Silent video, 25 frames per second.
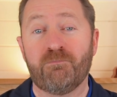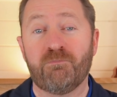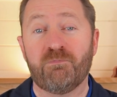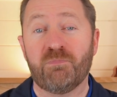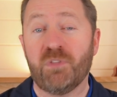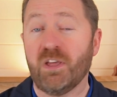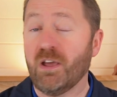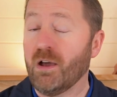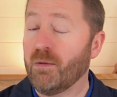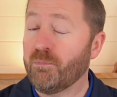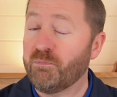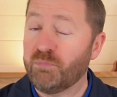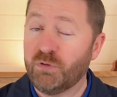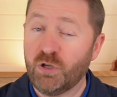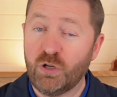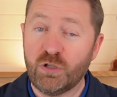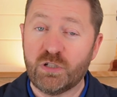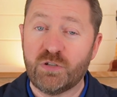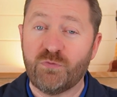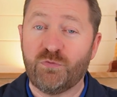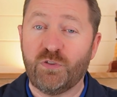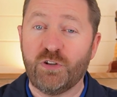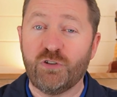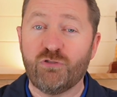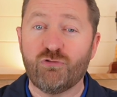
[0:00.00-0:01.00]
They are
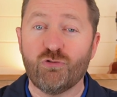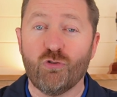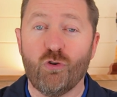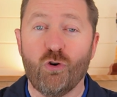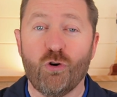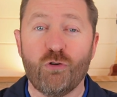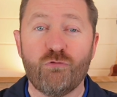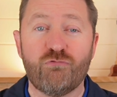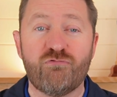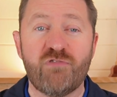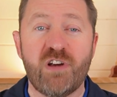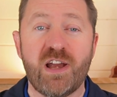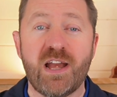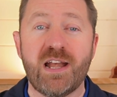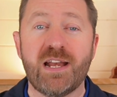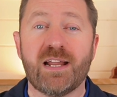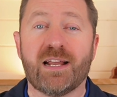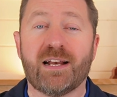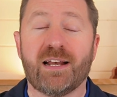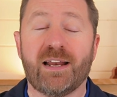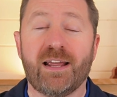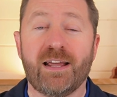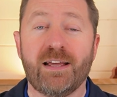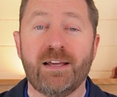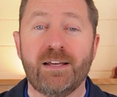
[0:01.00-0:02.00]
beautifully drawn, really
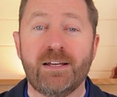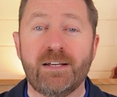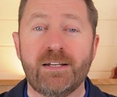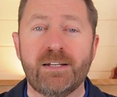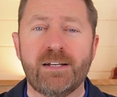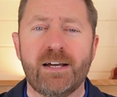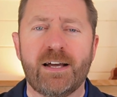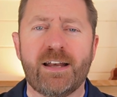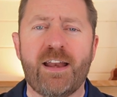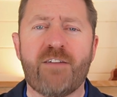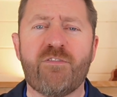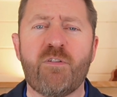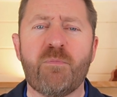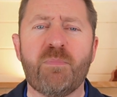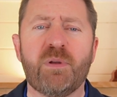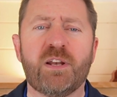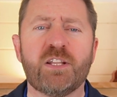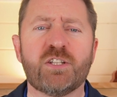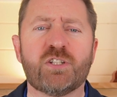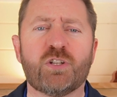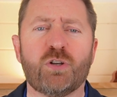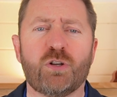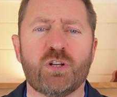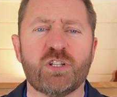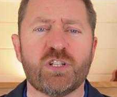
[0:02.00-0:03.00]
clear, and every bit
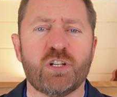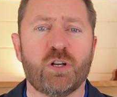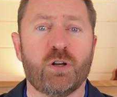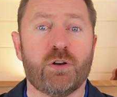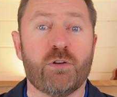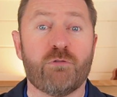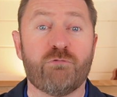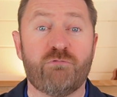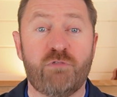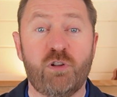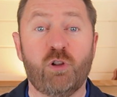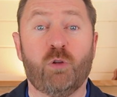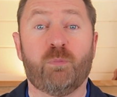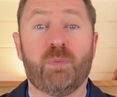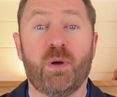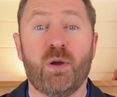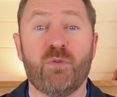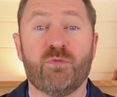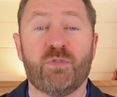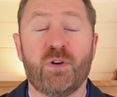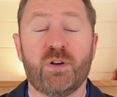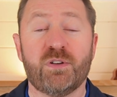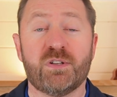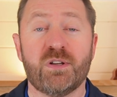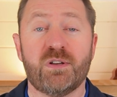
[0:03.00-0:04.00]
as good as a lot of real boat
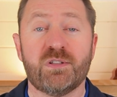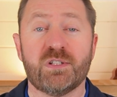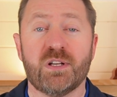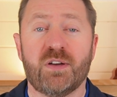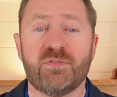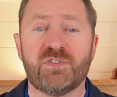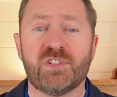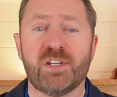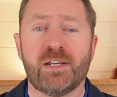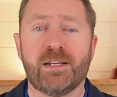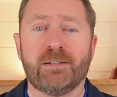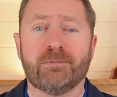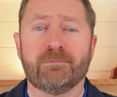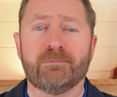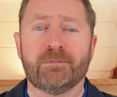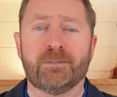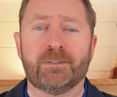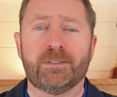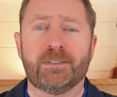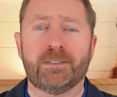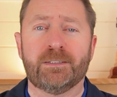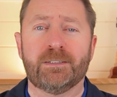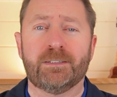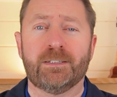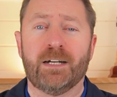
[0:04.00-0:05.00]
photos I've seen.
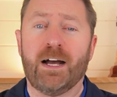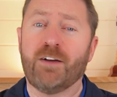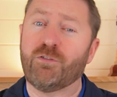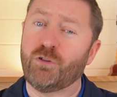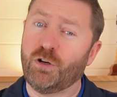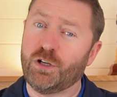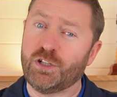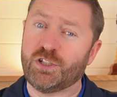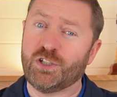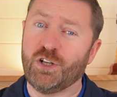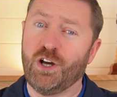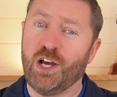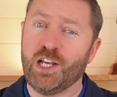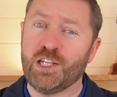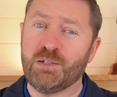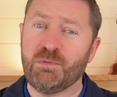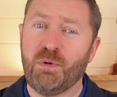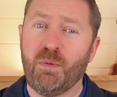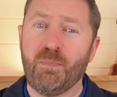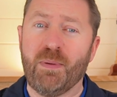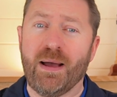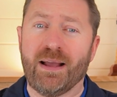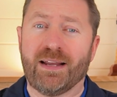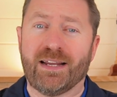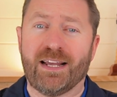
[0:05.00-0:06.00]
I've got a
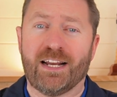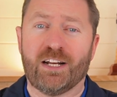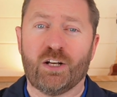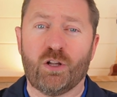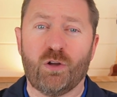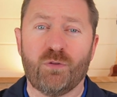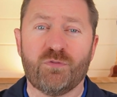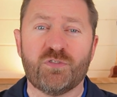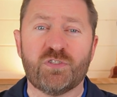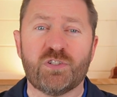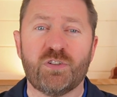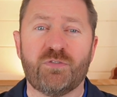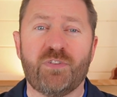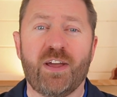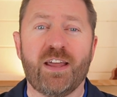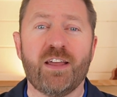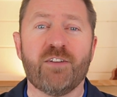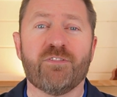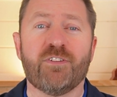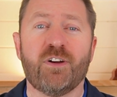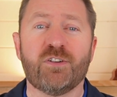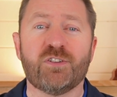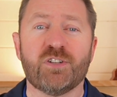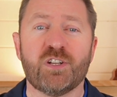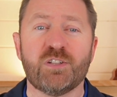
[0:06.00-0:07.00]
sizable back catalogue of surveying
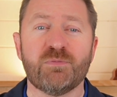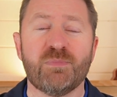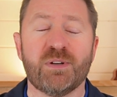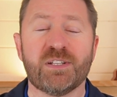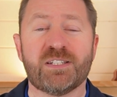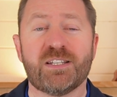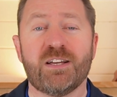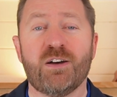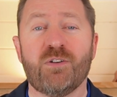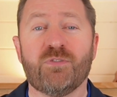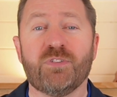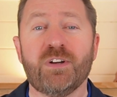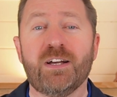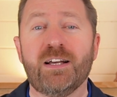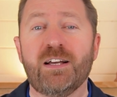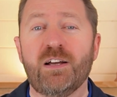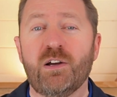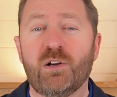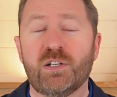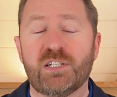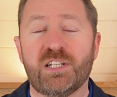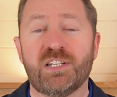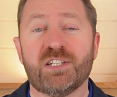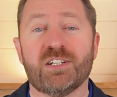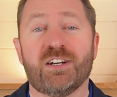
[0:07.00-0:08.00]
photos myself
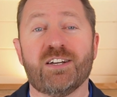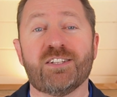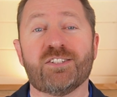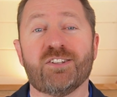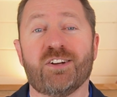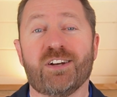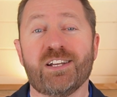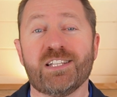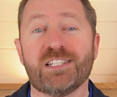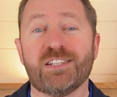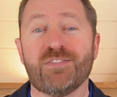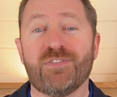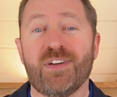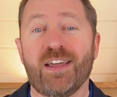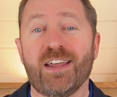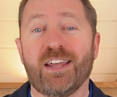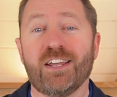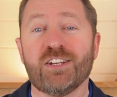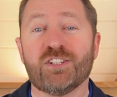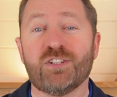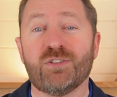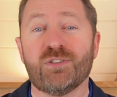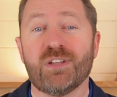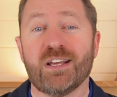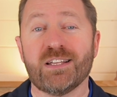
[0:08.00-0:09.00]
since I started surveying
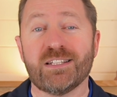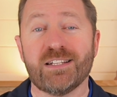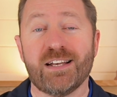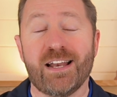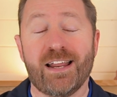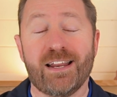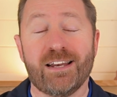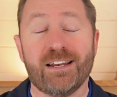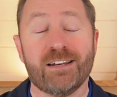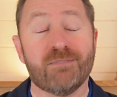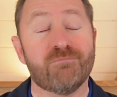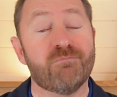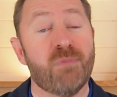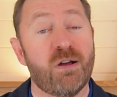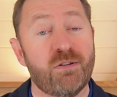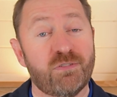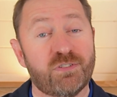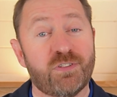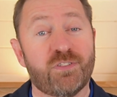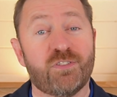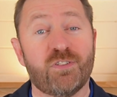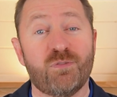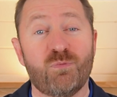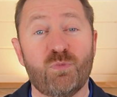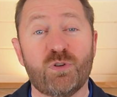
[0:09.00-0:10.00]
in 2008, and most
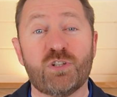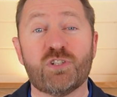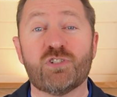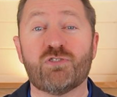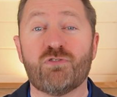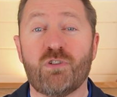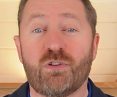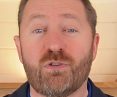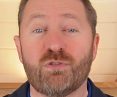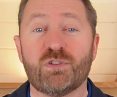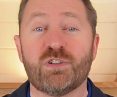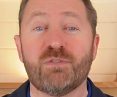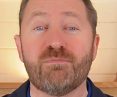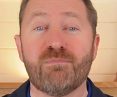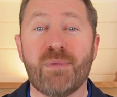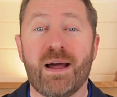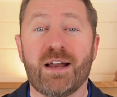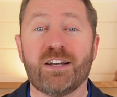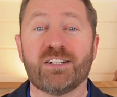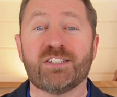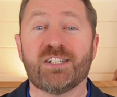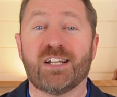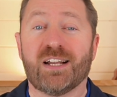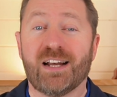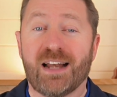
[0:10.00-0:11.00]
of them would struggle to
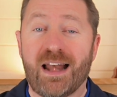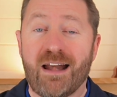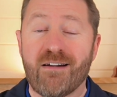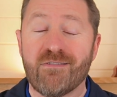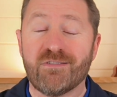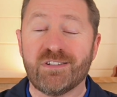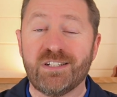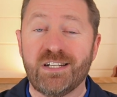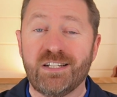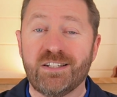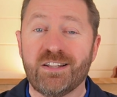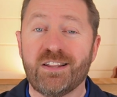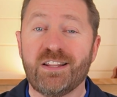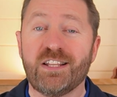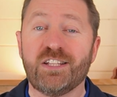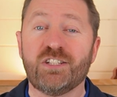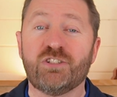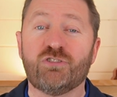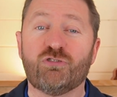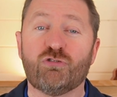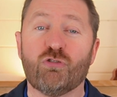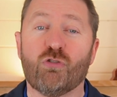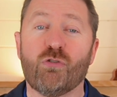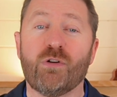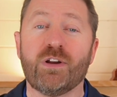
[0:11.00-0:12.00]
match the clarity that these
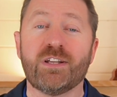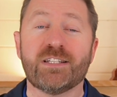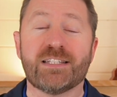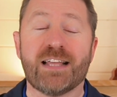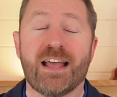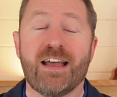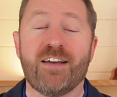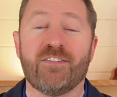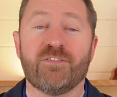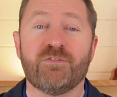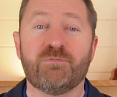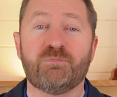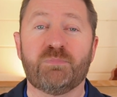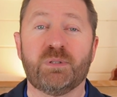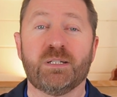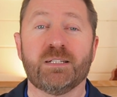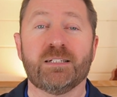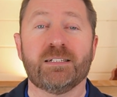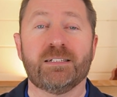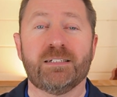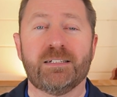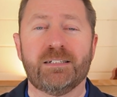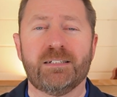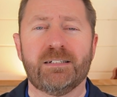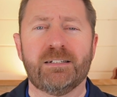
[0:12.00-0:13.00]
drawings have.
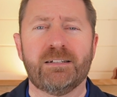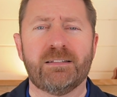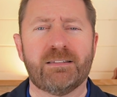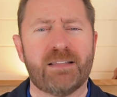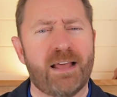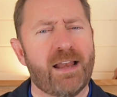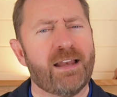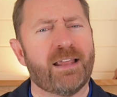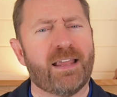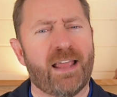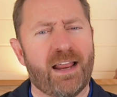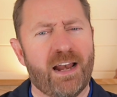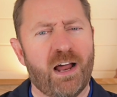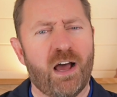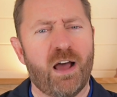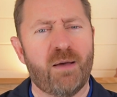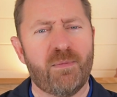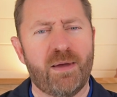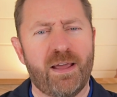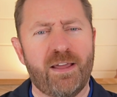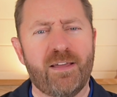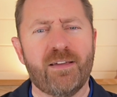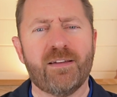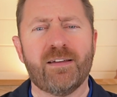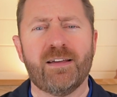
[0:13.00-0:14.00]
But then again, I'm
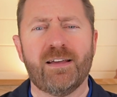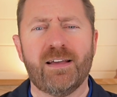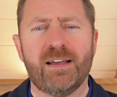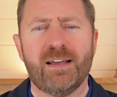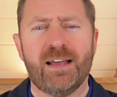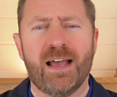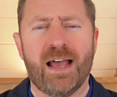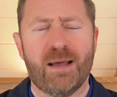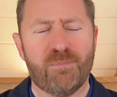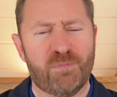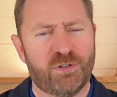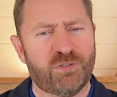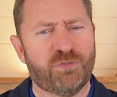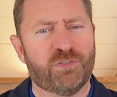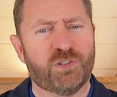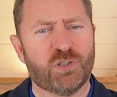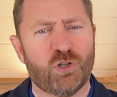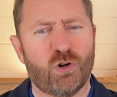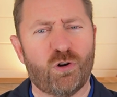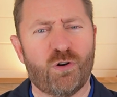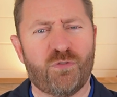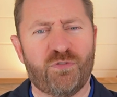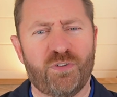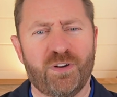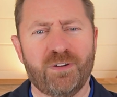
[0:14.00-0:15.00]
an amateur
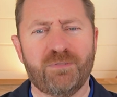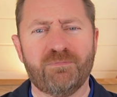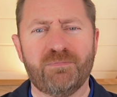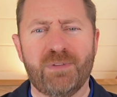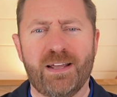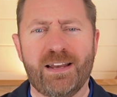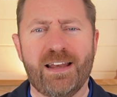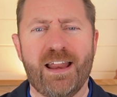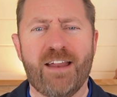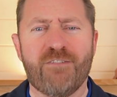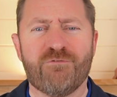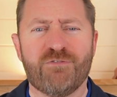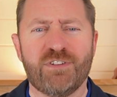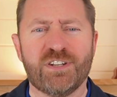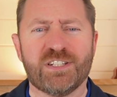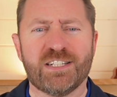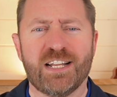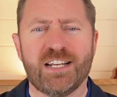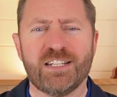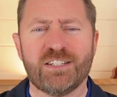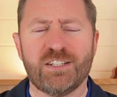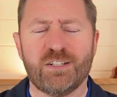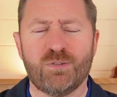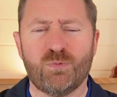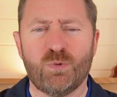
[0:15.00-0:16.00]
photographer in every
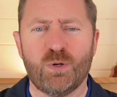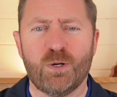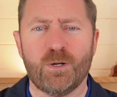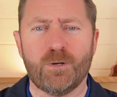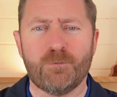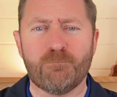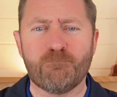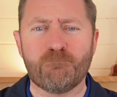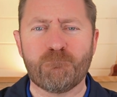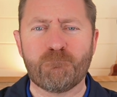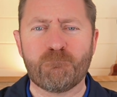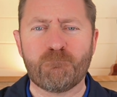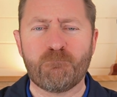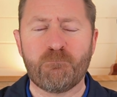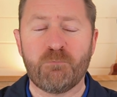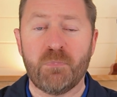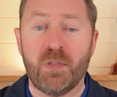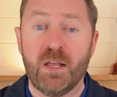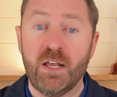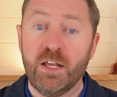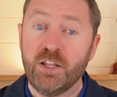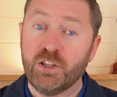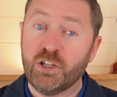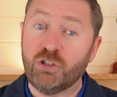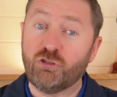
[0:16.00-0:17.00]
sense of the word.
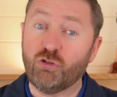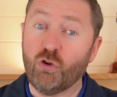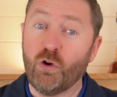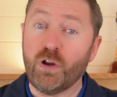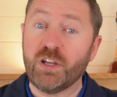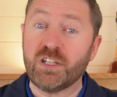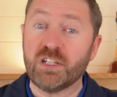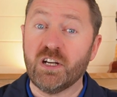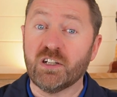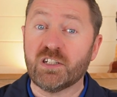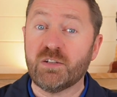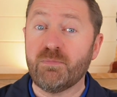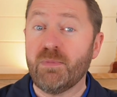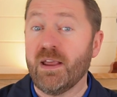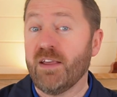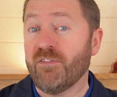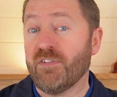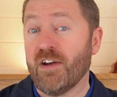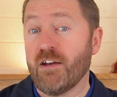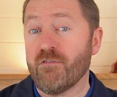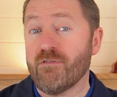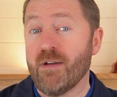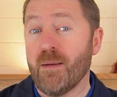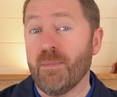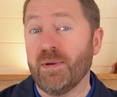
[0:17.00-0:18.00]
The drawings are to me
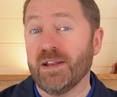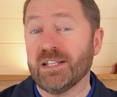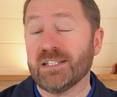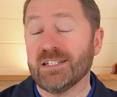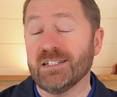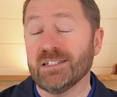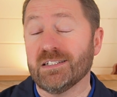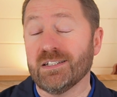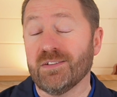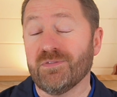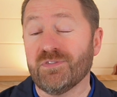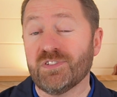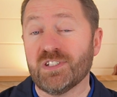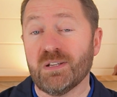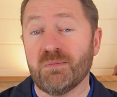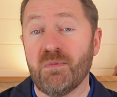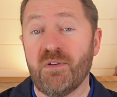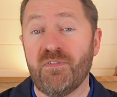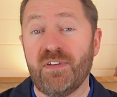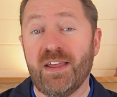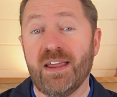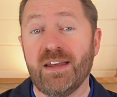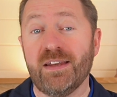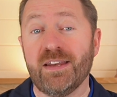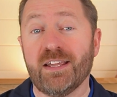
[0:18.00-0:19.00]
very reminiscent of some
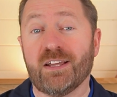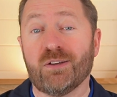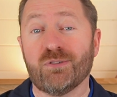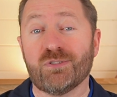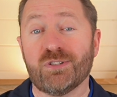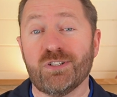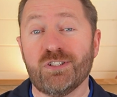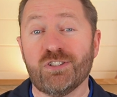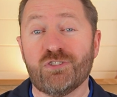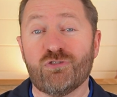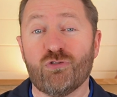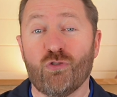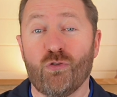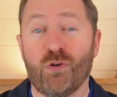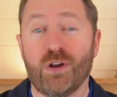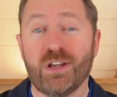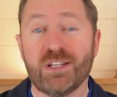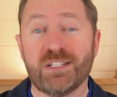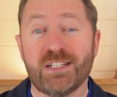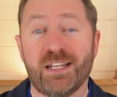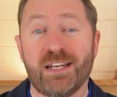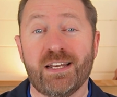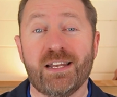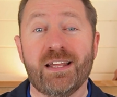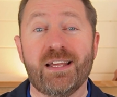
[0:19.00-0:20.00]
of Ian Nicholson's
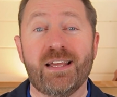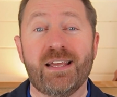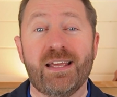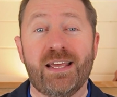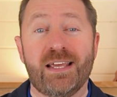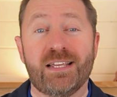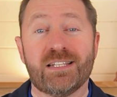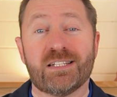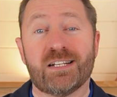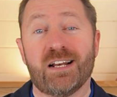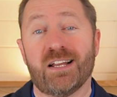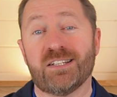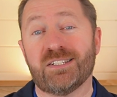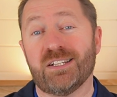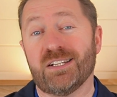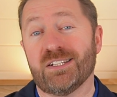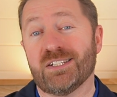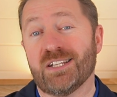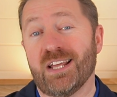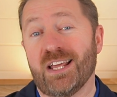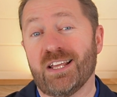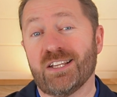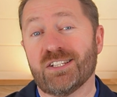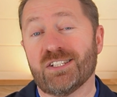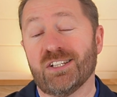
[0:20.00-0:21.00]
drawings in his classic
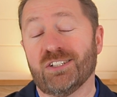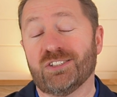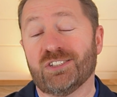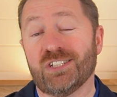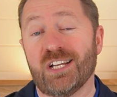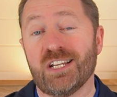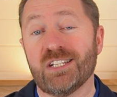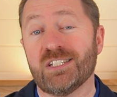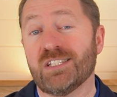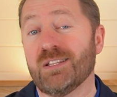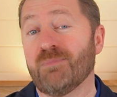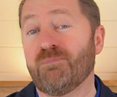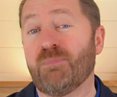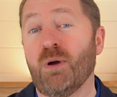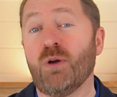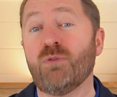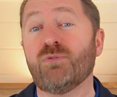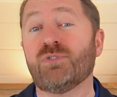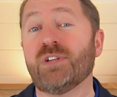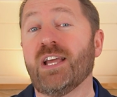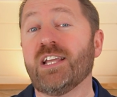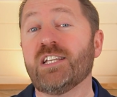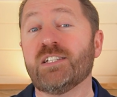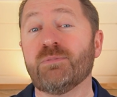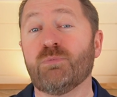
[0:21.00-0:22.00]
texts such as the Boat
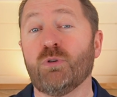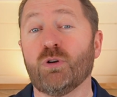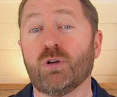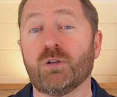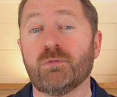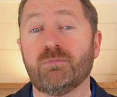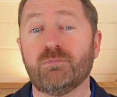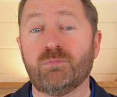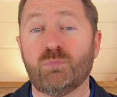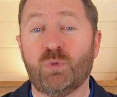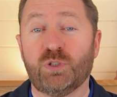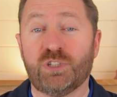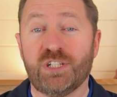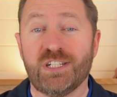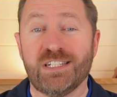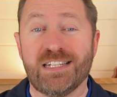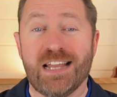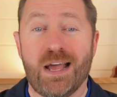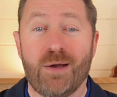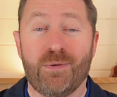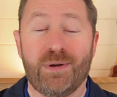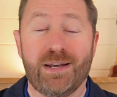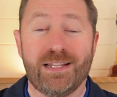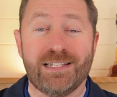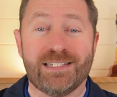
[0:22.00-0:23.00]
Data Book, which is
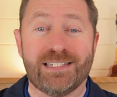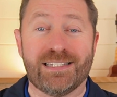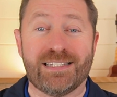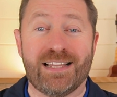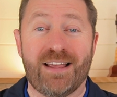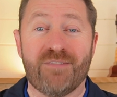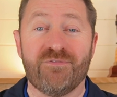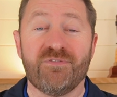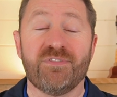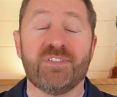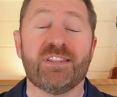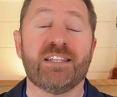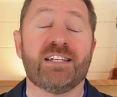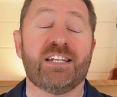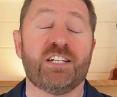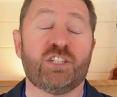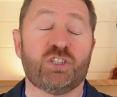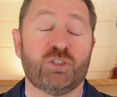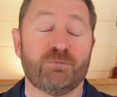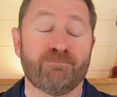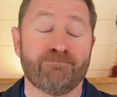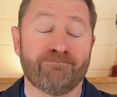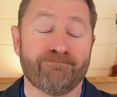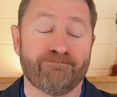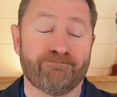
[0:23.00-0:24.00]
now in its 7th
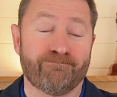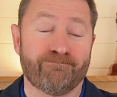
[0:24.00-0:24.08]
edition.